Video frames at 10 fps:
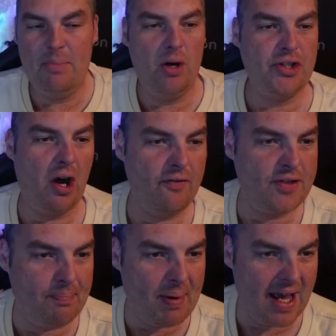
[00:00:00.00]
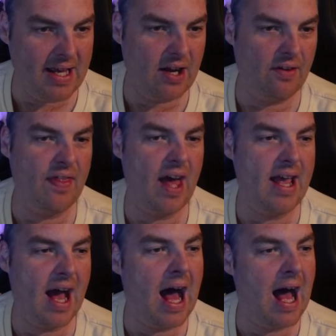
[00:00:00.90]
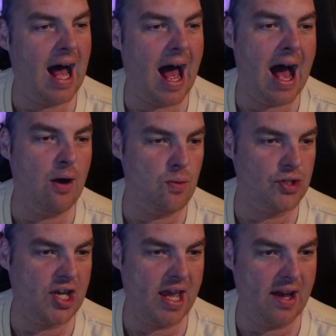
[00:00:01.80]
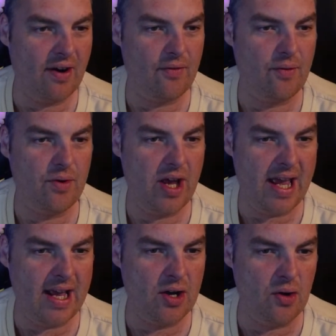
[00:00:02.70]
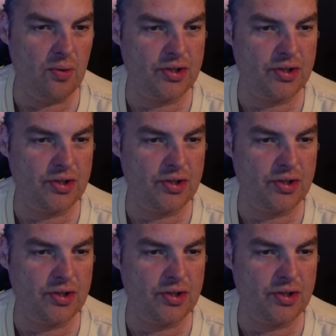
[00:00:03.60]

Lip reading: it off to Baker. And they are out here at Eagles.